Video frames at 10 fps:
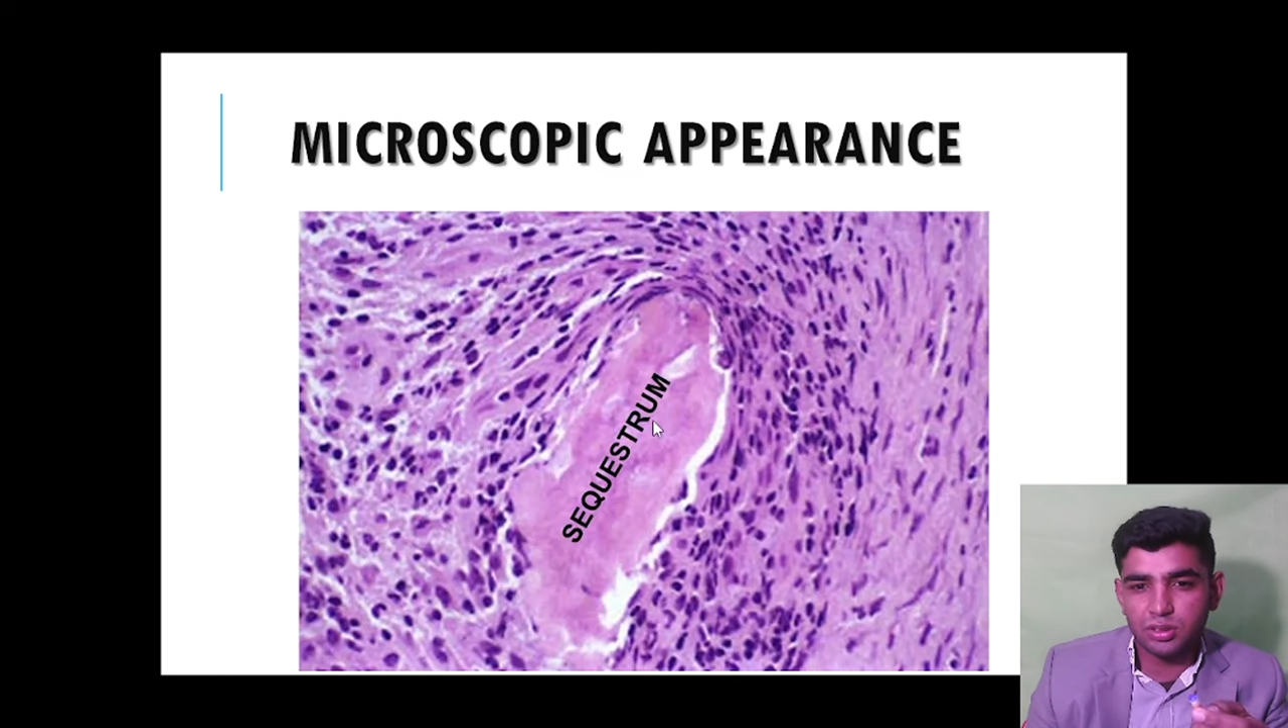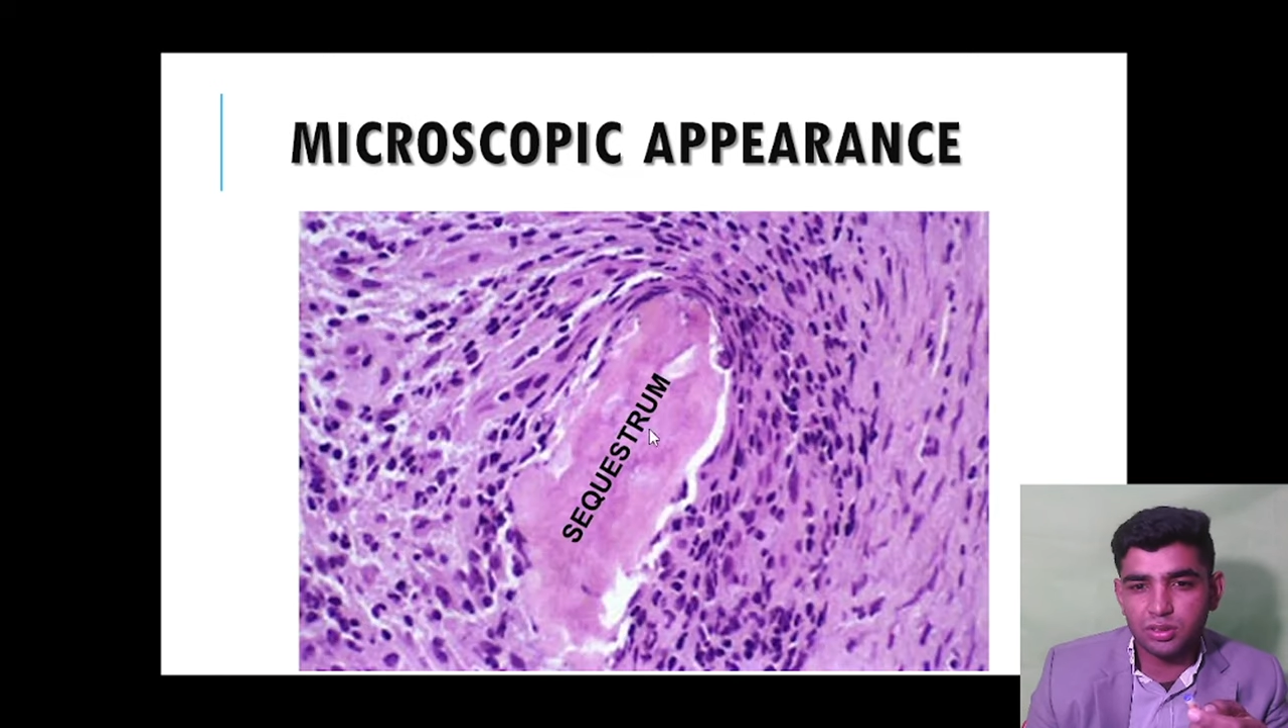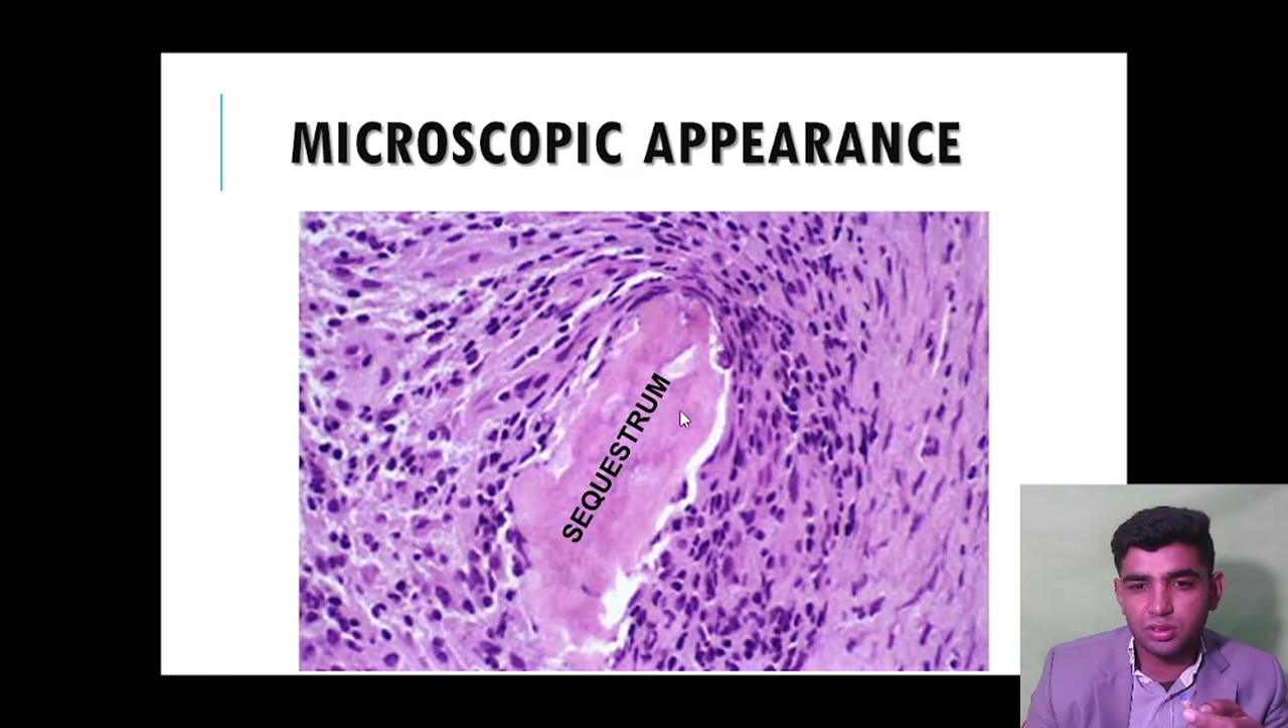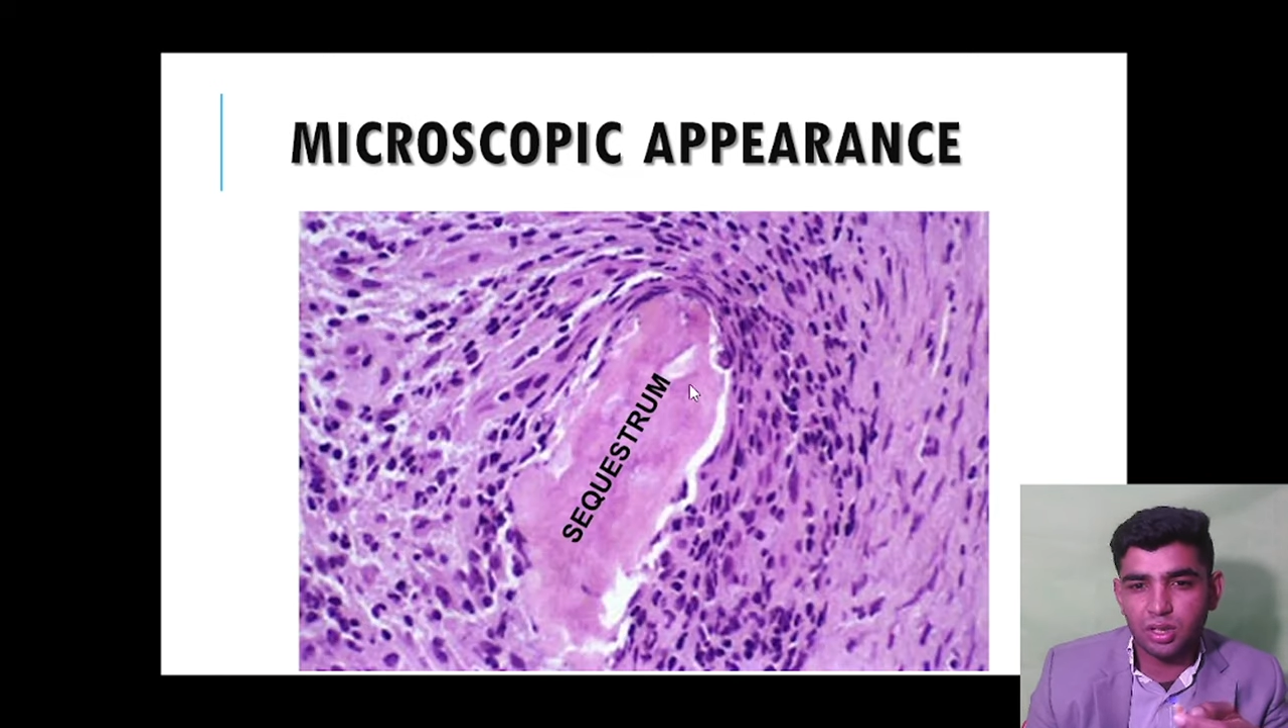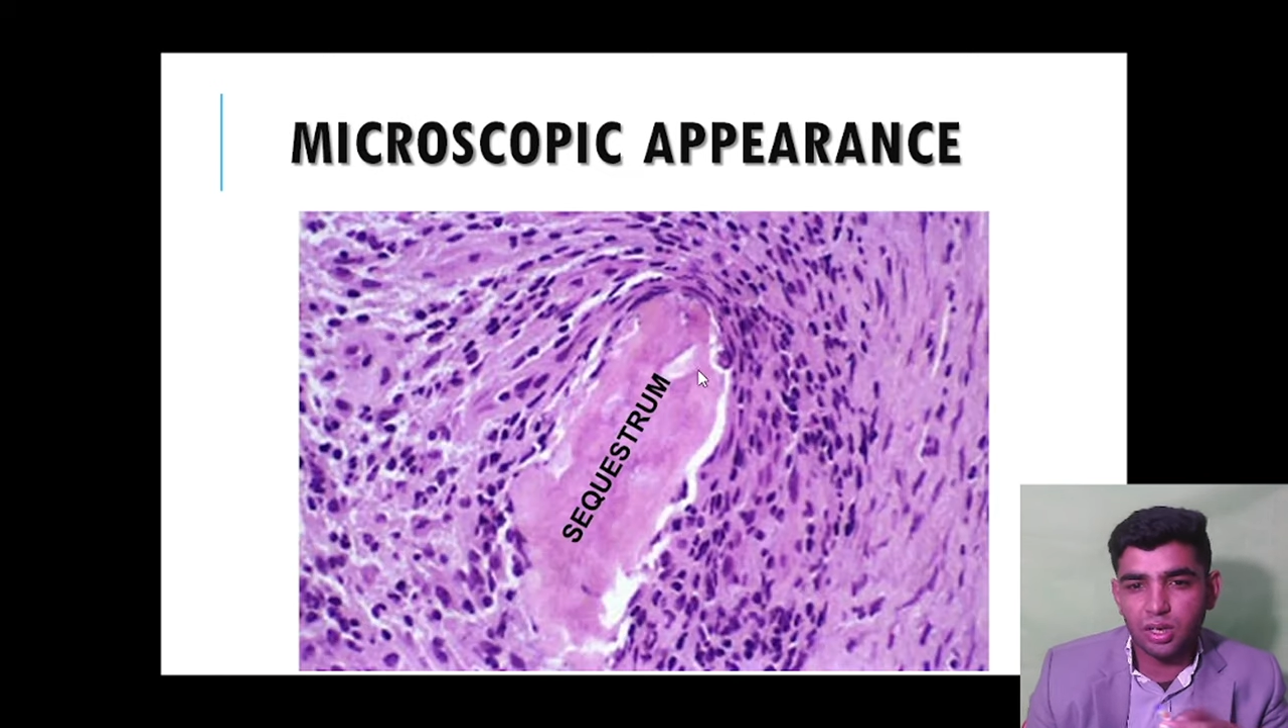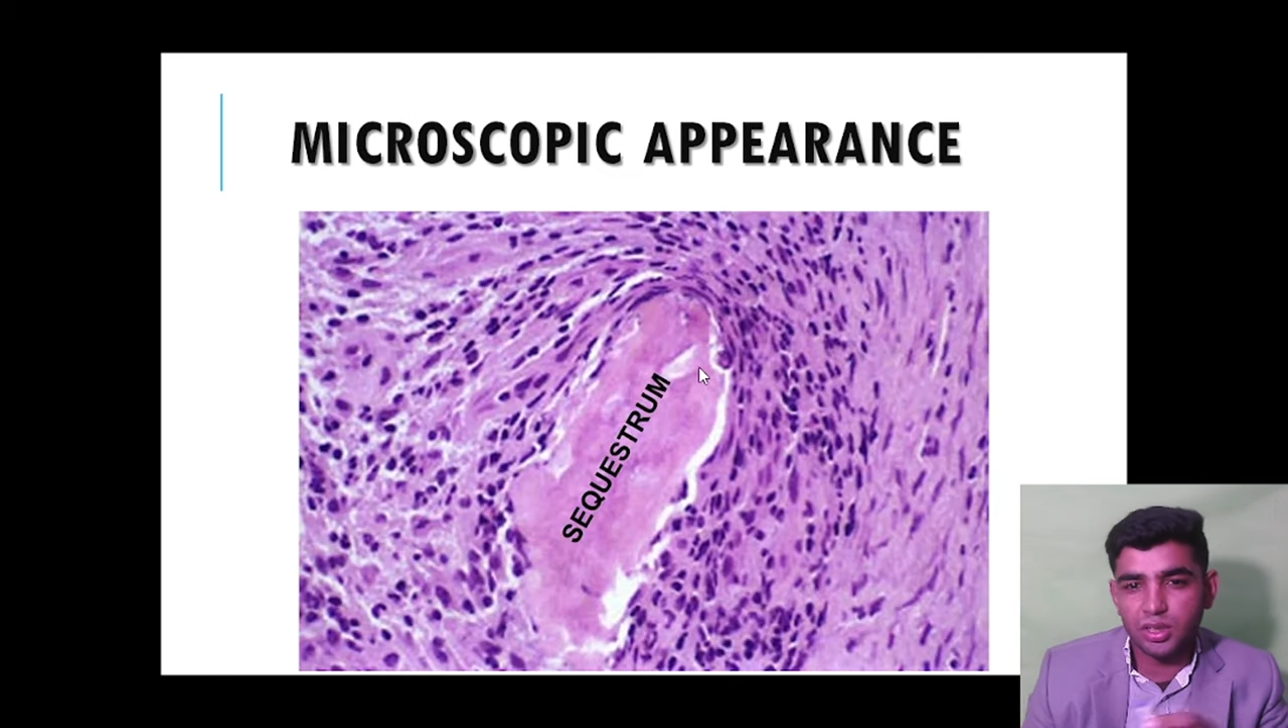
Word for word: this is called